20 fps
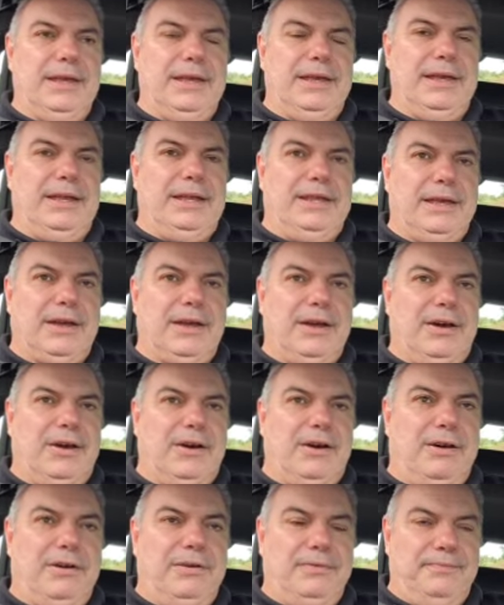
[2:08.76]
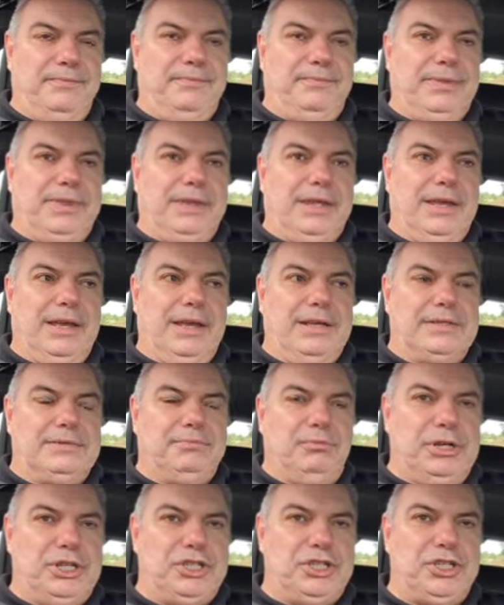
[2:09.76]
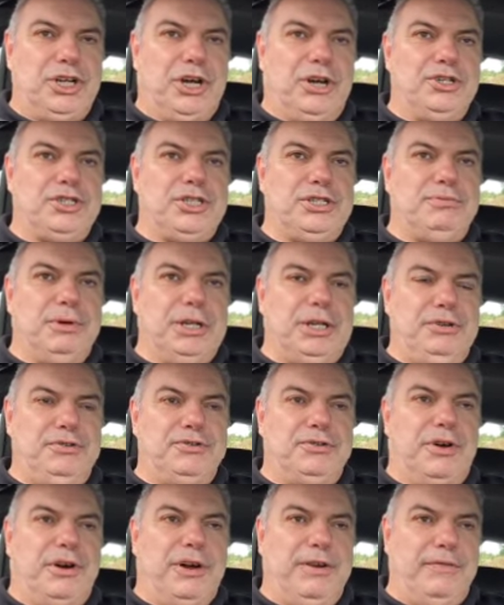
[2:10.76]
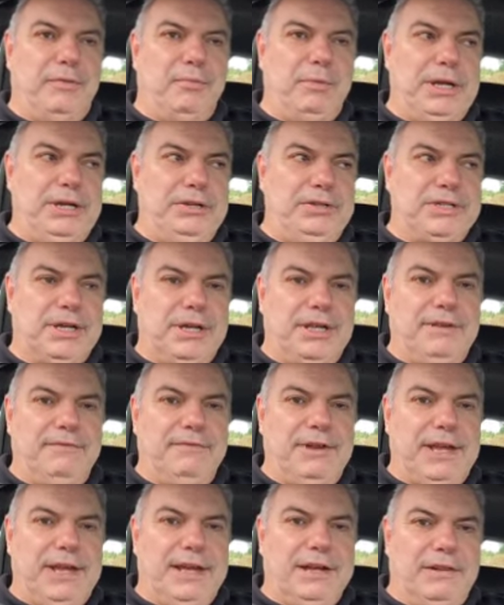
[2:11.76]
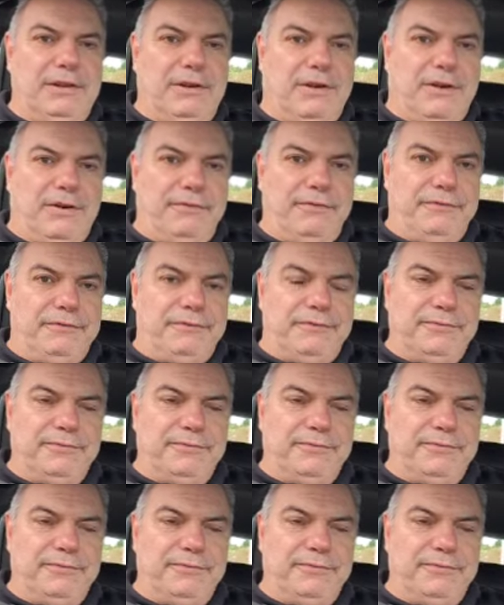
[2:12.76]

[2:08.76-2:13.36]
in the car, which charges when you drive, and when you turn the vehicle off